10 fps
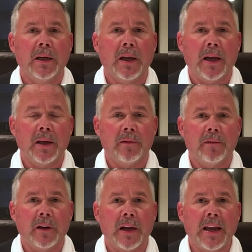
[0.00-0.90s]
kind
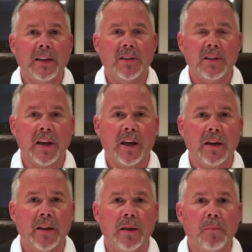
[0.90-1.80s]
of hangs his
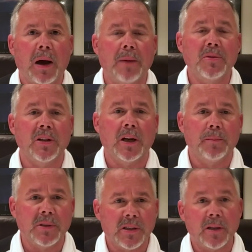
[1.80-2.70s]
head and then pops it
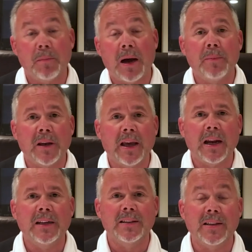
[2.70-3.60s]
up and said, Mom and
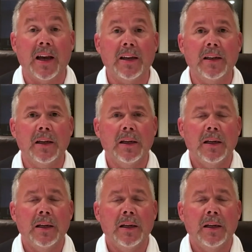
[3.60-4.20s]
Dad, I decided